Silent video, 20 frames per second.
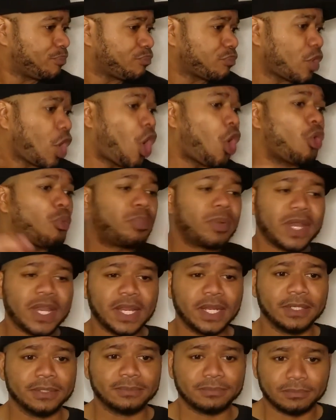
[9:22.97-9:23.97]

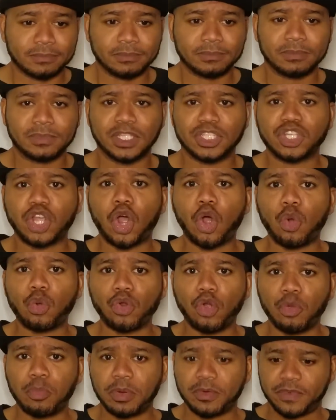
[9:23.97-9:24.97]
opening, this cold
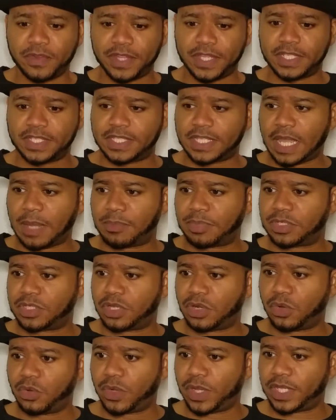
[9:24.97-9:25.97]
open for this
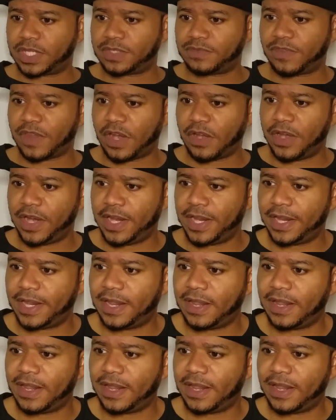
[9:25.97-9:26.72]
episode is very...